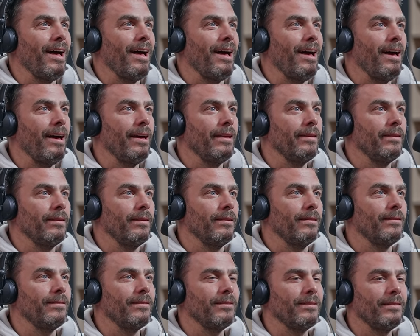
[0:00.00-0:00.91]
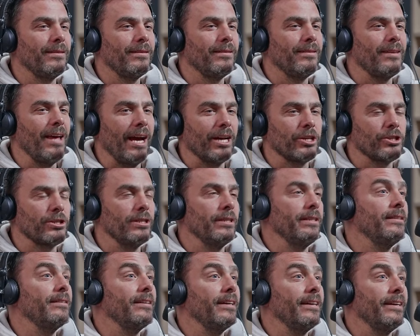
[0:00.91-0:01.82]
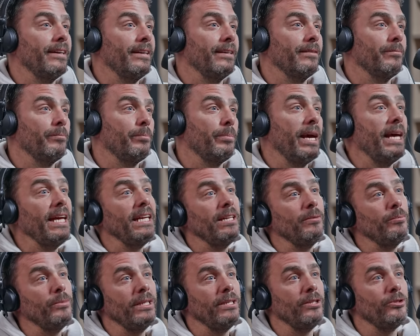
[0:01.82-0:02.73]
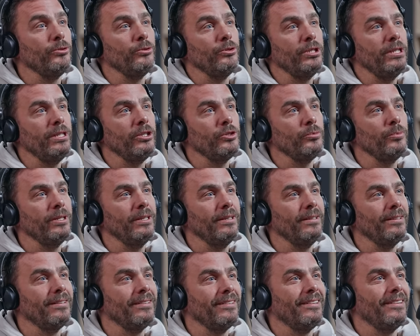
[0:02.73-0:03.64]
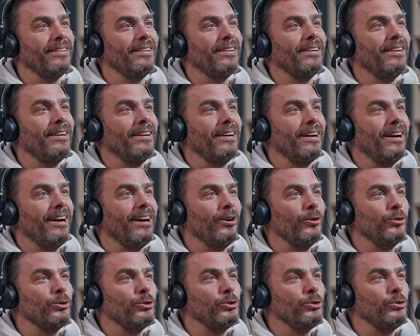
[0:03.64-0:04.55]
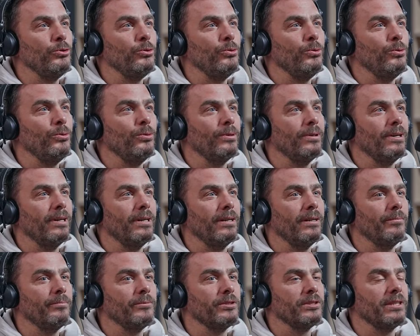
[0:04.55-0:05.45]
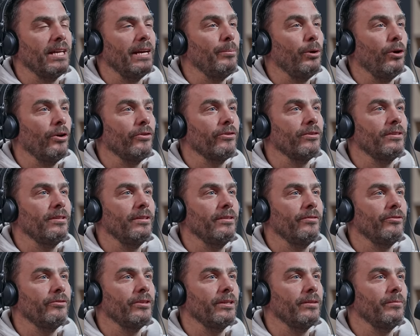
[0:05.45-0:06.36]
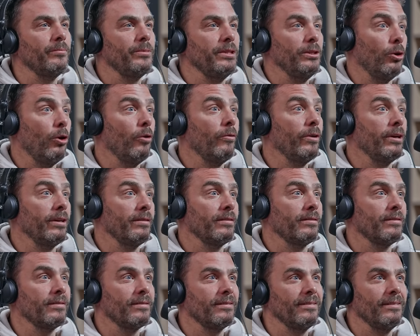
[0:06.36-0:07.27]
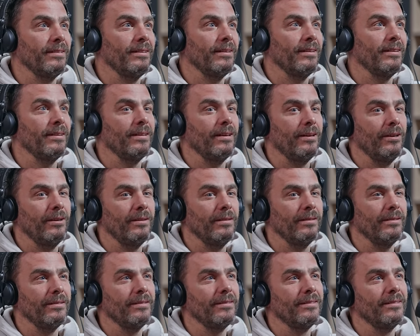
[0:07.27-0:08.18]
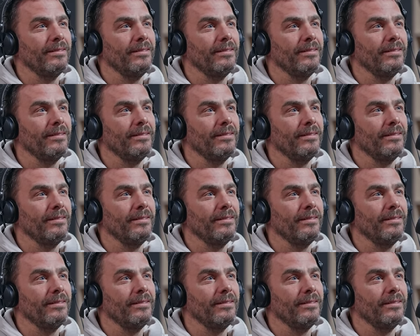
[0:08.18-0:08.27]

And actually, they paid me to teach me how to um, stay positive and be always you were teaching